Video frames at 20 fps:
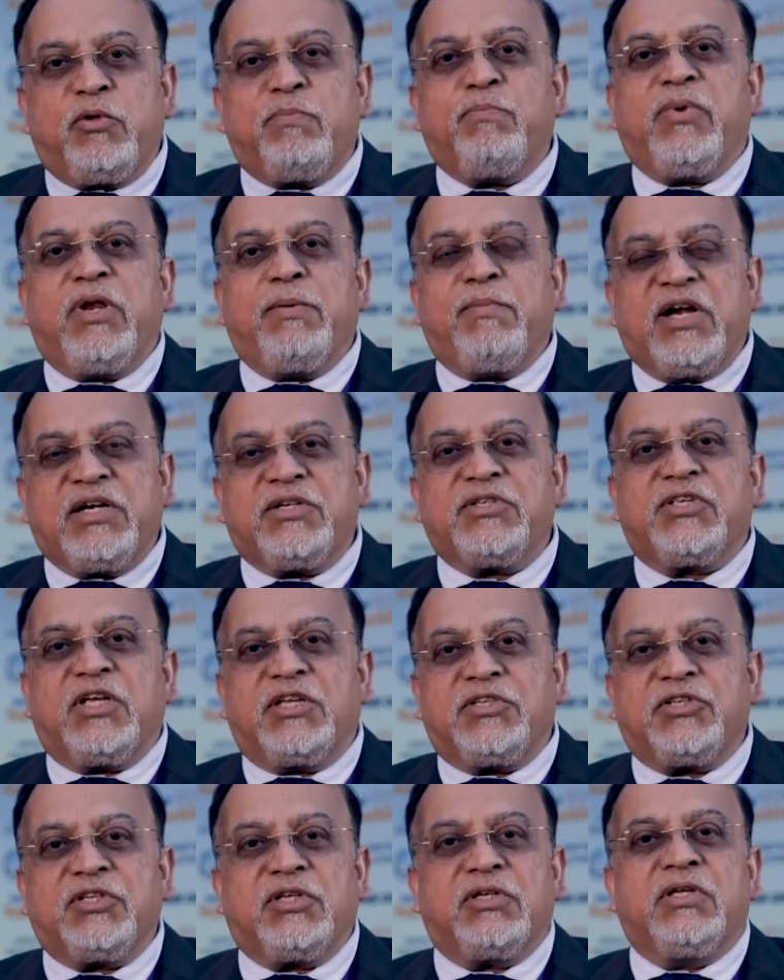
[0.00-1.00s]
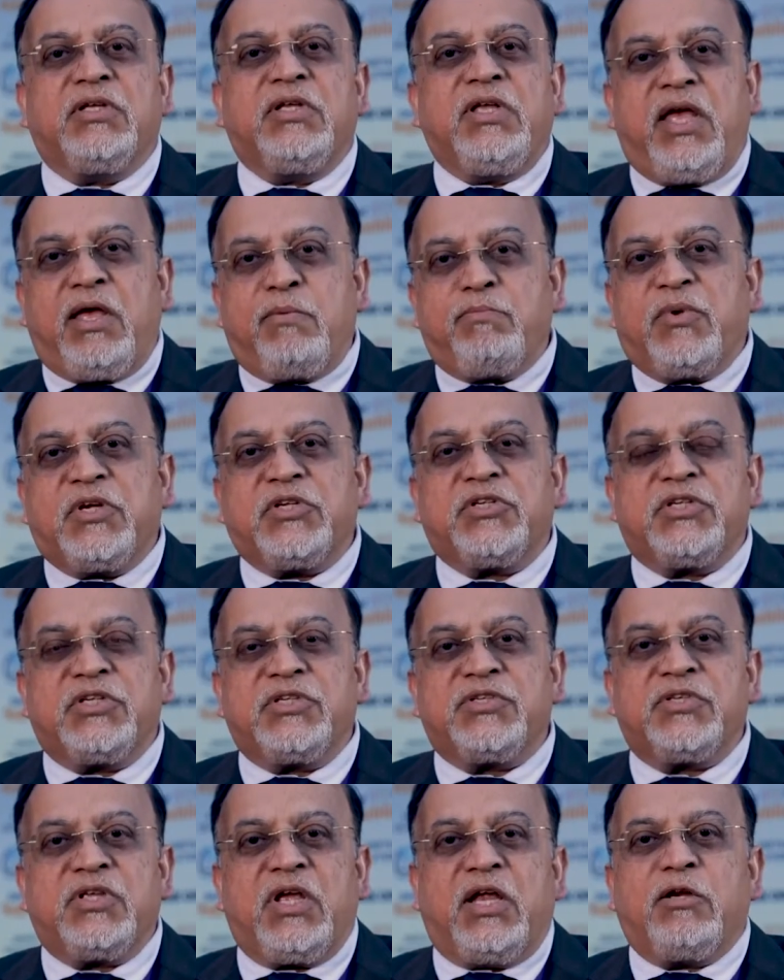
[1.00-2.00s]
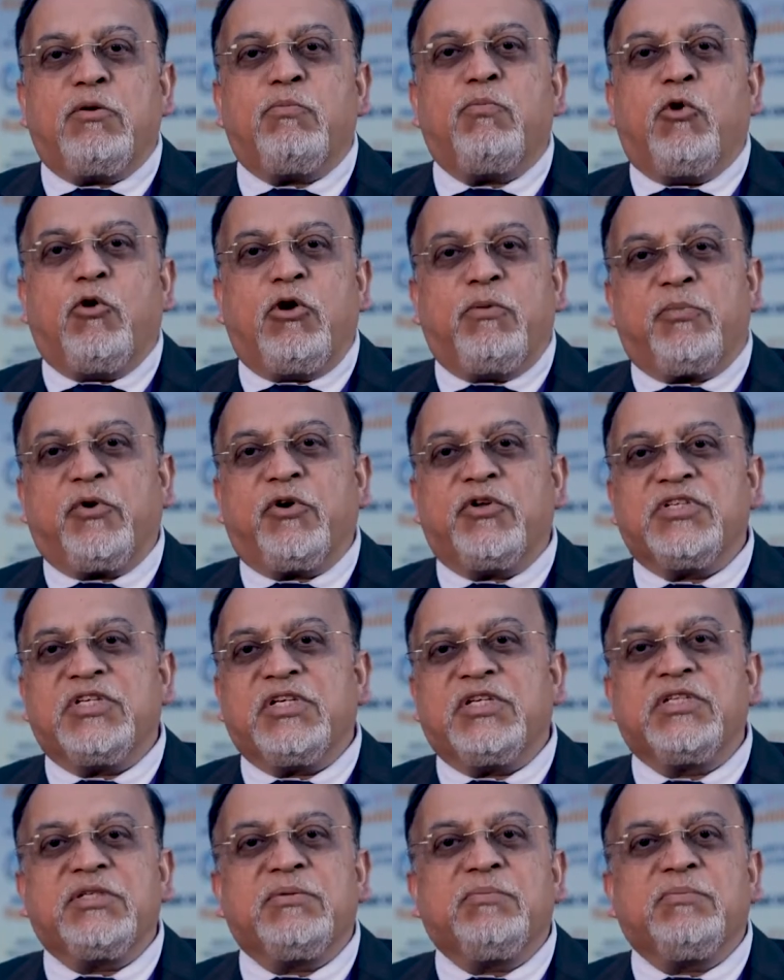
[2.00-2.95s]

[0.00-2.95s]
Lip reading: to implement such a ambitious and a bold project?